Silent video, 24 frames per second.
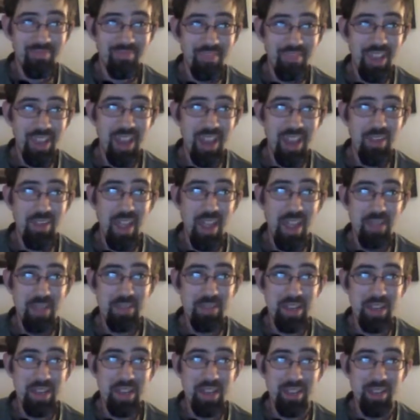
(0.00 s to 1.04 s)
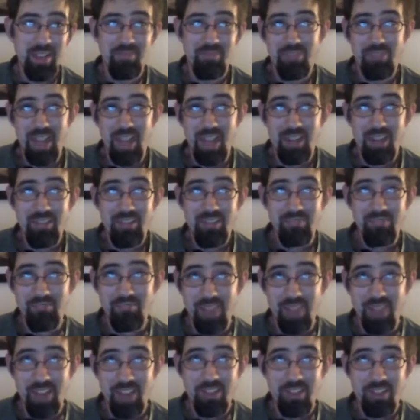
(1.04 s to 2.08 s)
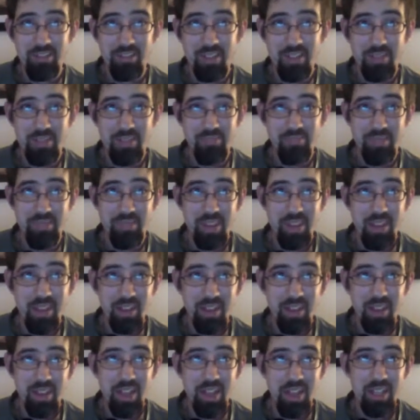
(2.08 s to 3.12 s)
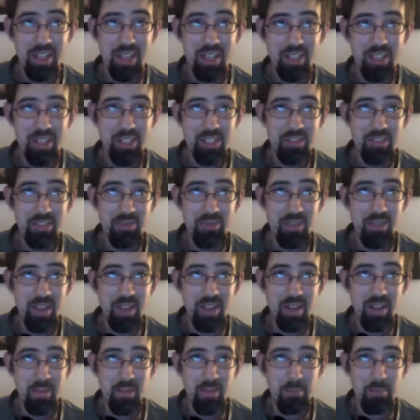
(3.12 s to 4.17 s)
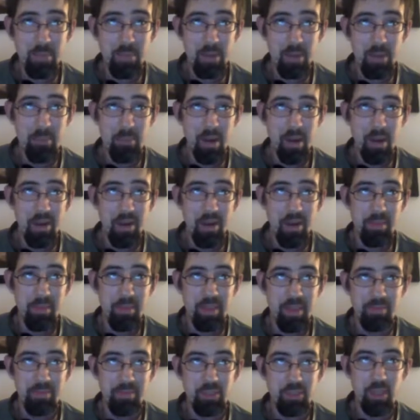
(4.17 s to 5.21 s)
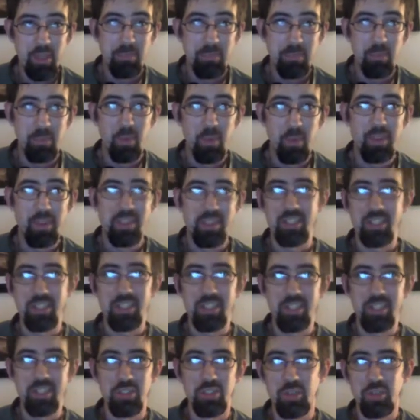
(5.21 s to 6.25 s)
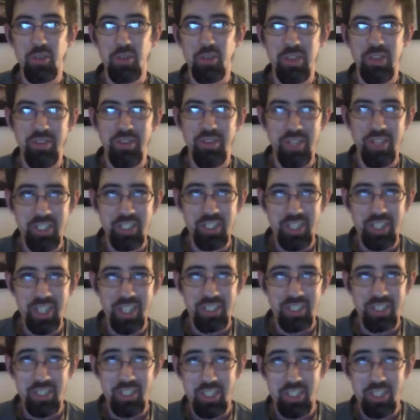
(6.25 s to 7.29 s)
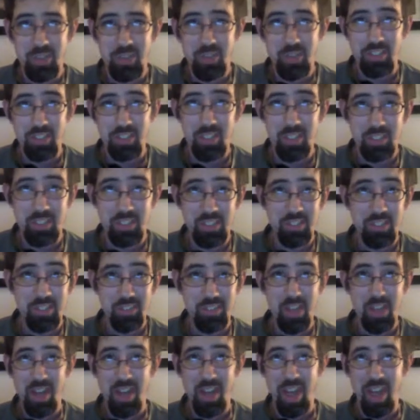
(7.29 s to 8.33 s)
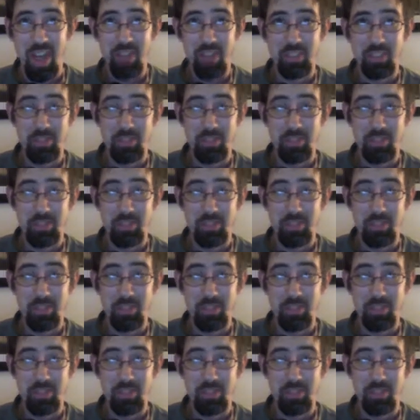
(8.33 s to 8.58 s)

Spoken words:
Yeah, I mean, he can kind of, I don't know. That's Bill Barr. I mean, Trump really doesn't control the investigations anyways. He can just try to have a